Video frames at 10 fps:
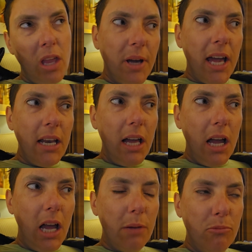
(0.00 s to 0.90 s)
But
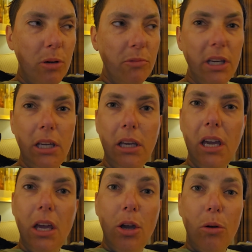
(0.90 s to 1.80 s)
um, when we
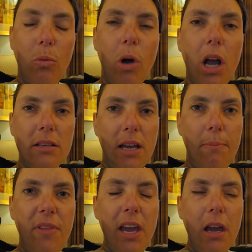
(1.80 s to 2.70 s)
walked
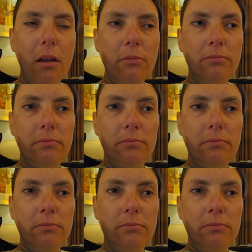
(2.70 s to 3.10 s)
up there,